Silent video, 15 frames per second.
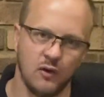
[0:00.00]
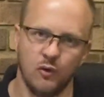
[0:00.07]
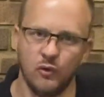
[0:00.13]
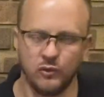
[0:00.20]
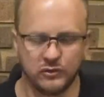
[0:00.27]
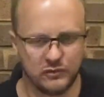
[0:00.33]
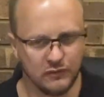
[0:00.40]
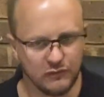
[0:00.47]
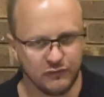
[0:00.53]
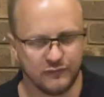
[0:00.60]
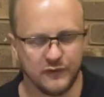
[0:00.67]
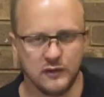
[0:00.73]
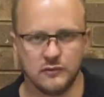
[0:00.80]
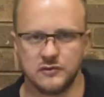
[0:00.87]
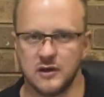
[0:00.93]
or too
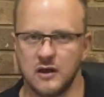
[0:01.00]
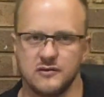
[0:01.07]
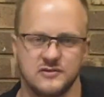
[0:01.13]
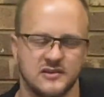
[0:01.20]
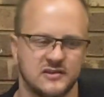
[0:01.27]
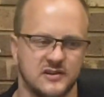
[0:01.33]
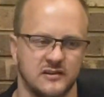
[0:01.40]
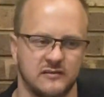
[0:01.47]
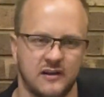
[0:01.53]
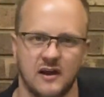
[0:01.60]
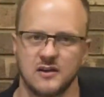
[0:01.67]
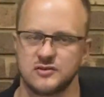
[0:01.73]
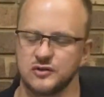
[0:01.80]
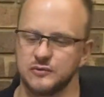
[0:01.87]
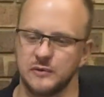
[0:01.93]
few dozers and
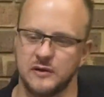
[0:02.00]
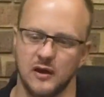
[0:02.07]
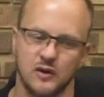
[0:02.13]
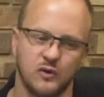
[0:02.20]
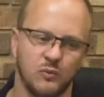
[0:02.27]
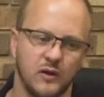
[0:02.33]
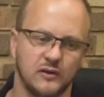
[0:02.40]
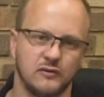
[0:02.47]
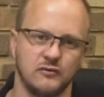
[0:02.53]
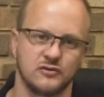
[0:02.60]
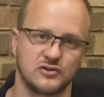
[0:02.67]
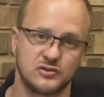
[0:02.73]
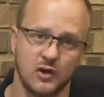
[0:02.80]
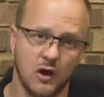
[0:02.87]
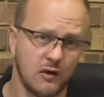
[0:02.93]
trucks because we don't want to
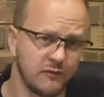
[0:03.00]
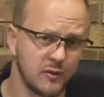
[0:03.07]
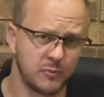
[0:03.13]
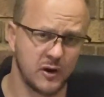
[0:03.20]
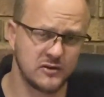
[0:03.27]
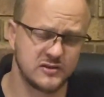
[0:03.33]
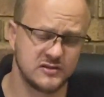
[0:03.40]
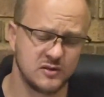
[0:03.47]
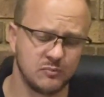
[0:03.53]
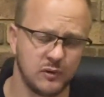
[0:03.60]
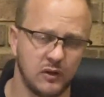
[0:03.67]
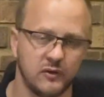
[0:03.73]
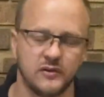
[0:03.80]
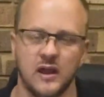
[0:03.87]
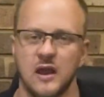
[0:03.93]
starve the processing
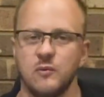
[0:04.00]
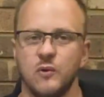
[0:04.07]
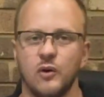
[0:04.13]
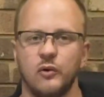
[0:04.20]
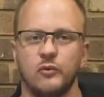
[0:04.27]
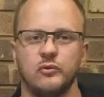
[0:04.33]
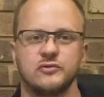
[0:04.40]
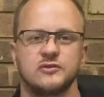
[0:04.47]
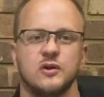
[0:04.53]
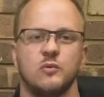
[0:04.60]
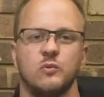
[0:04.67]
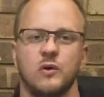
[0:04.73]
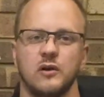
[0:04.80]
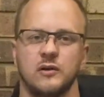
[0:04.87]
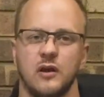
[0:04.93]
plant and we
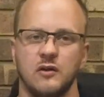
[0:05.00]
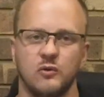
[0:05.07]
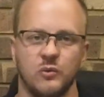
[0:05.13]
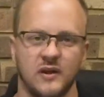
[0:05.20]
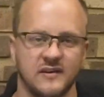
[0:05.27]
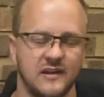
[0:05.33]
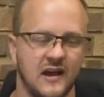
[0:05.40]
also don't want